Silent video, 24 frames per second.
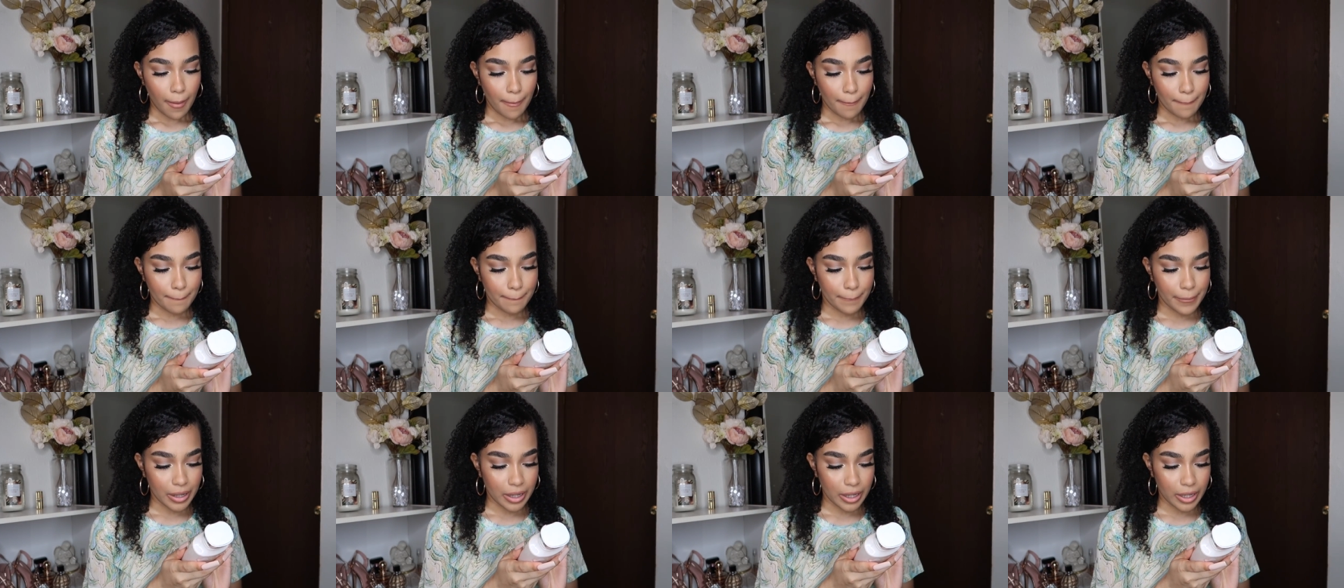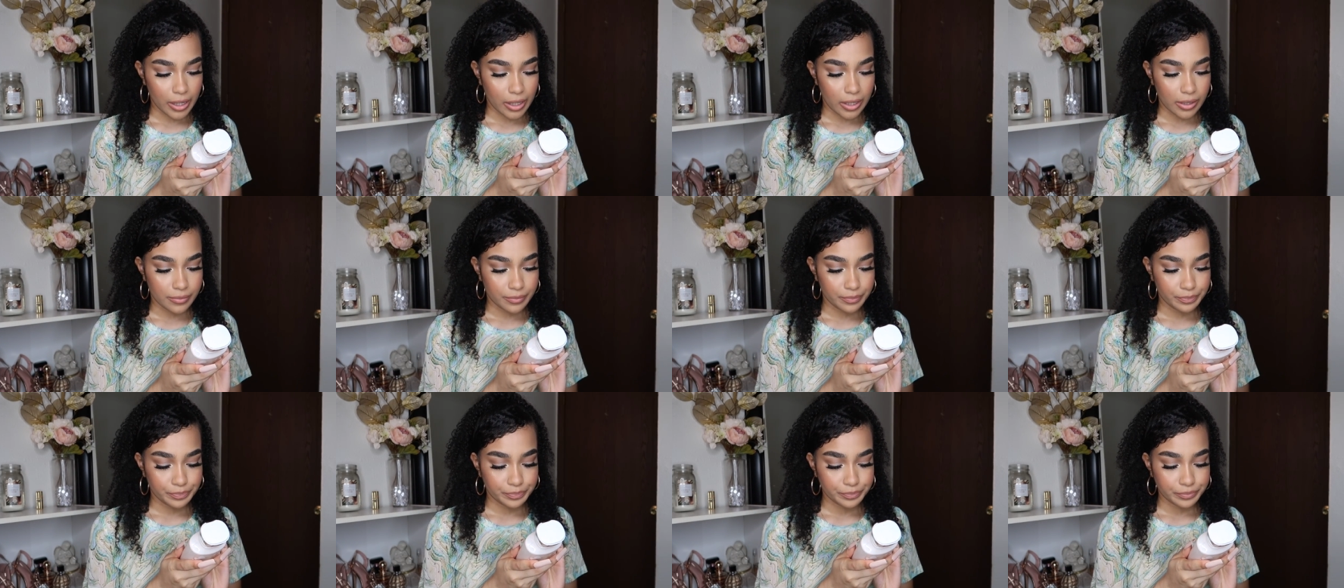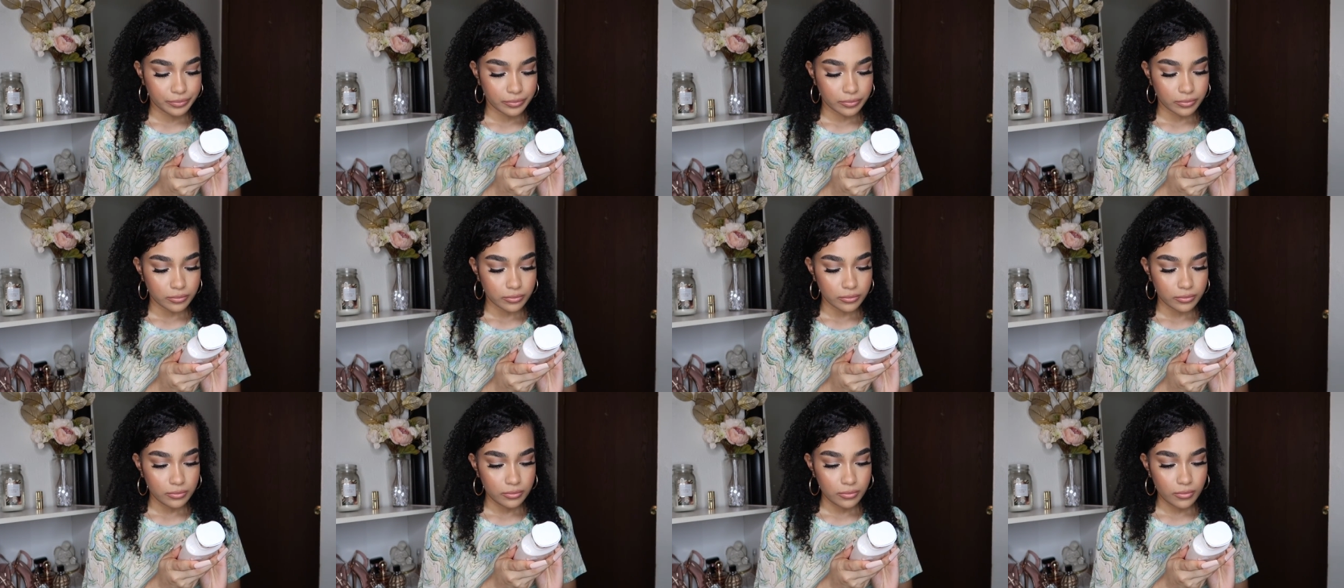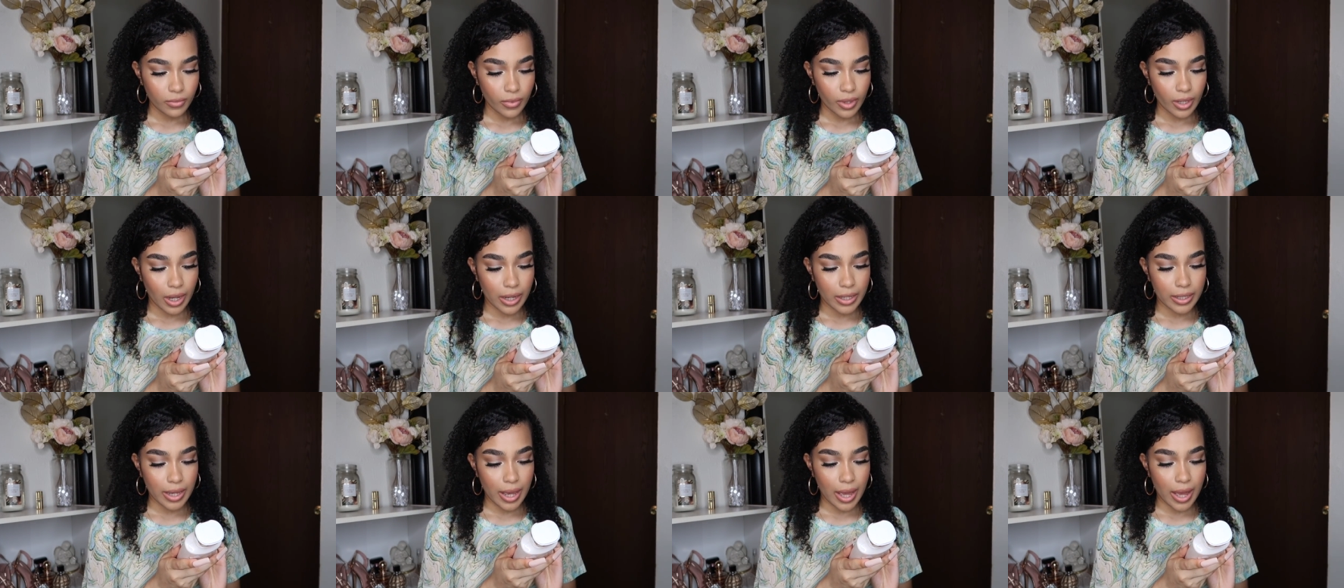But
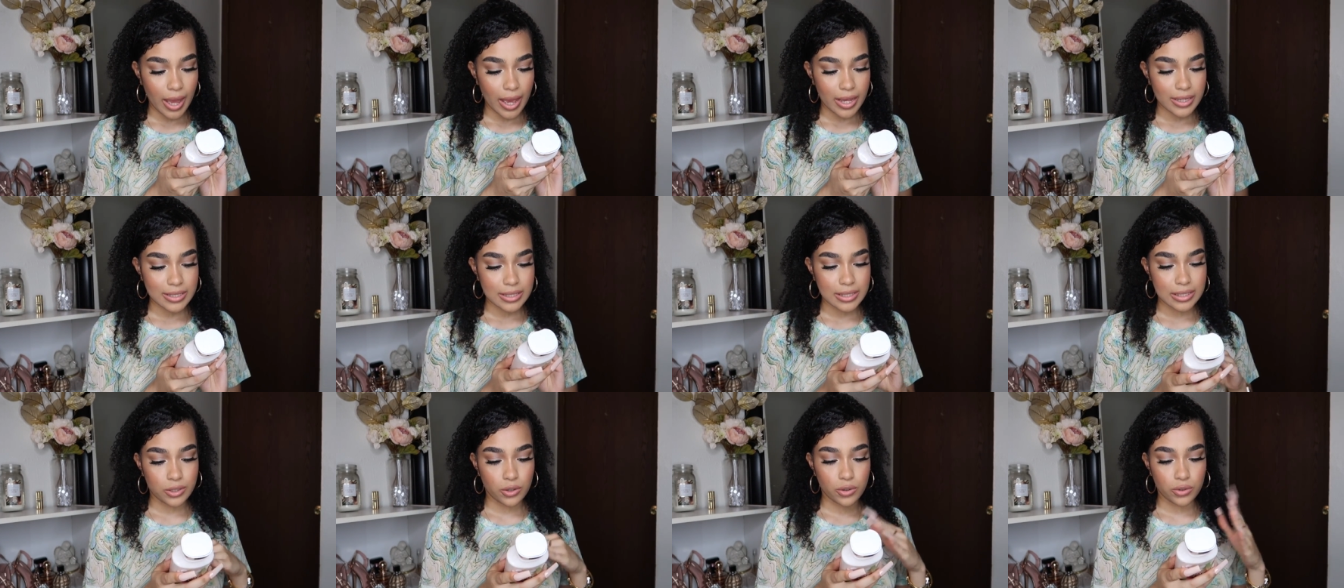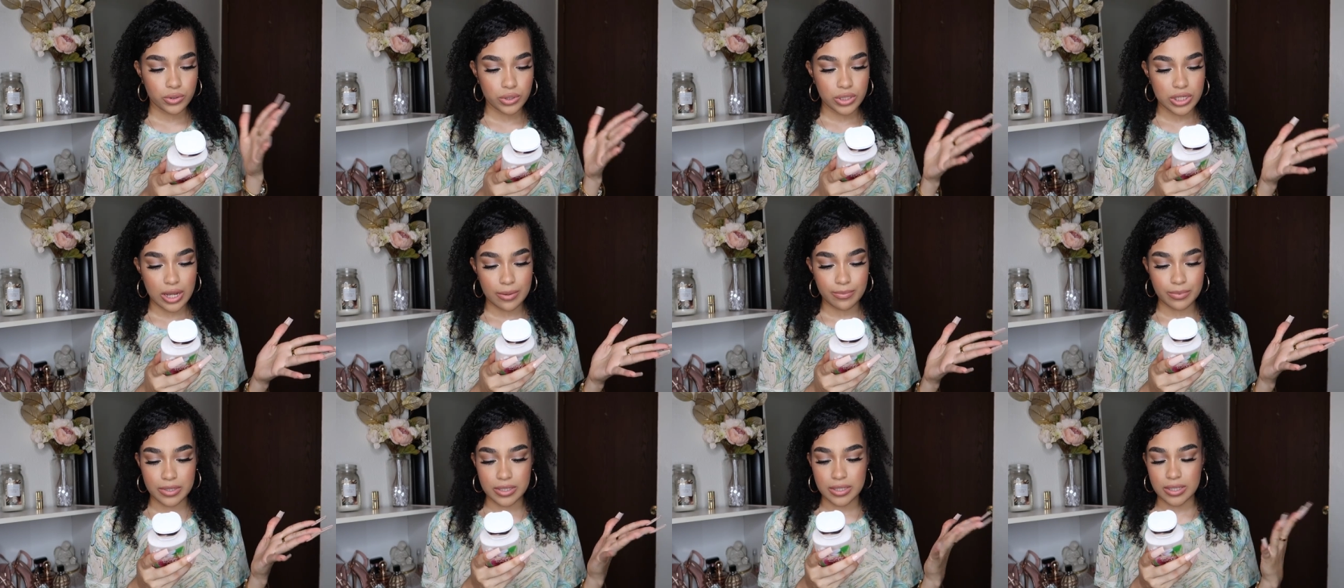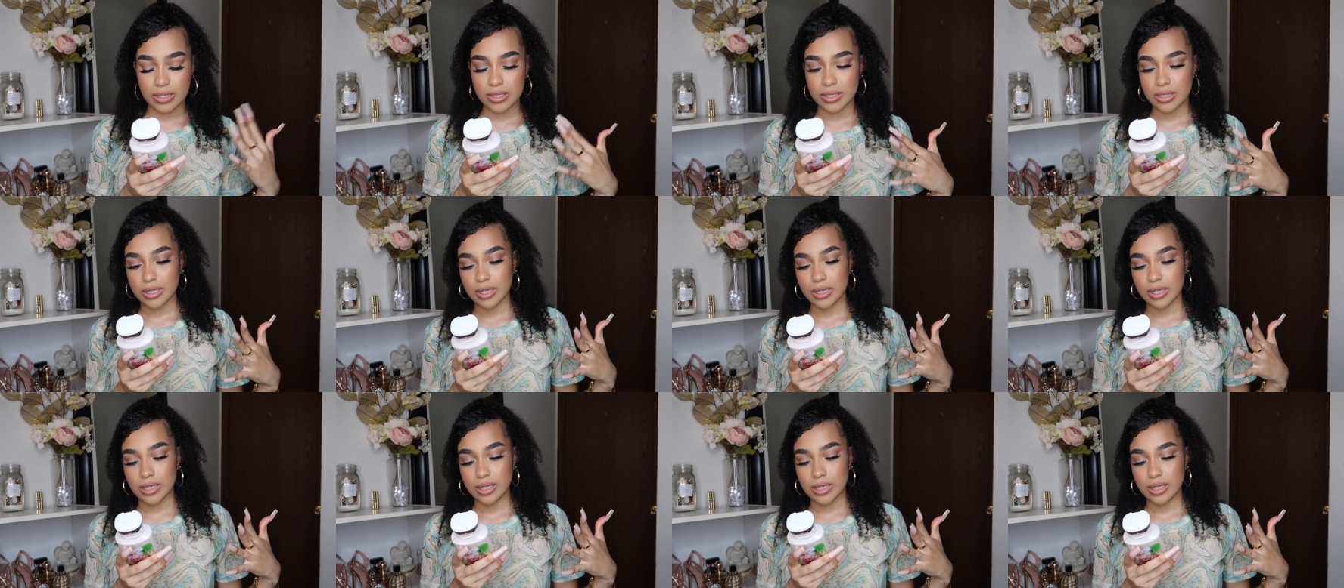Aya has those type of scents.